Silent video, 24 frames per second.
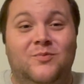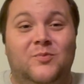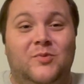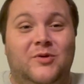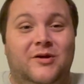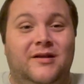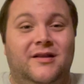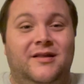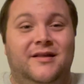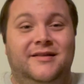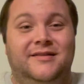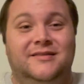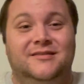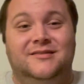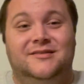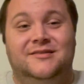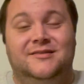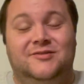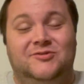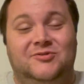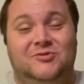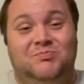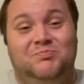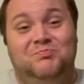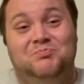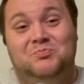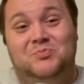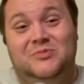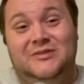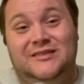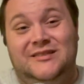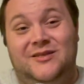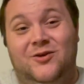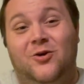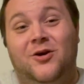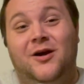but he's
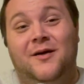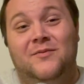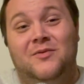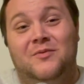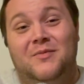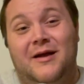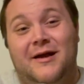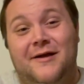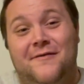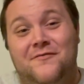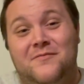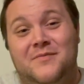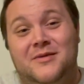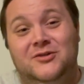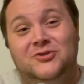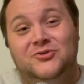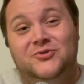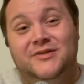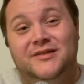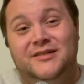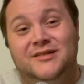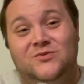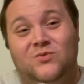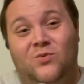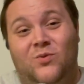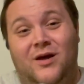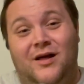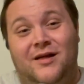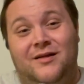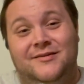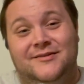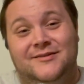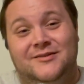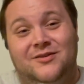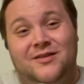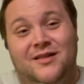still coming back from injury as
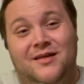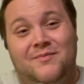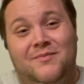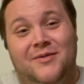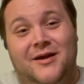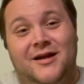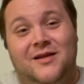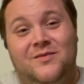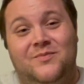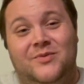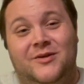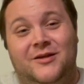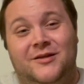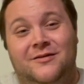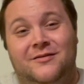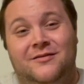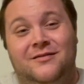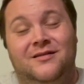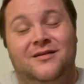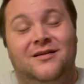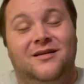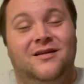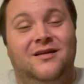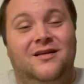well, so that might have been,